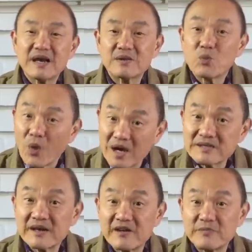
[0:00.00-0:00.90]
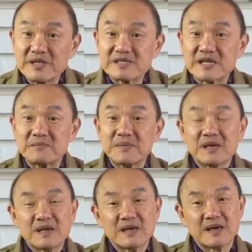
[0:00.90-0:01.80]
And while there have been some
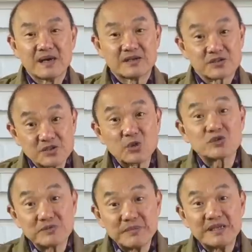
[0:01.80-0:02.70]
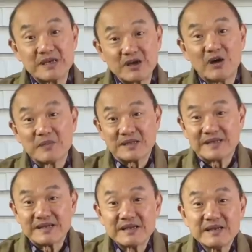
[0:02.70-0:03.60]
social media comment
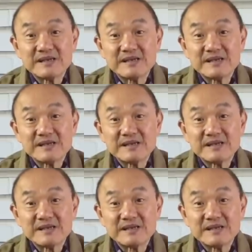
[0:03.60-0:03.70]
that